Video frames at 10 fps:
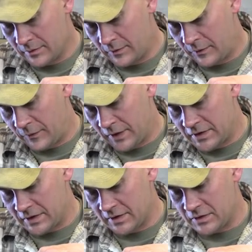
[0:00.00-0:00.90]

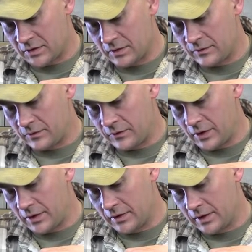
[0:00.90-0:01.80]
fuzziness to the
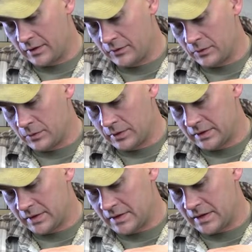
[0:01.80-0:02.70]
front. And if you look
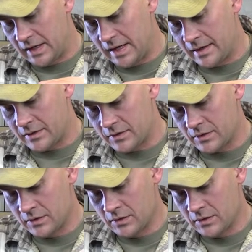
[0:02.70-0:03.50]
at these caddis,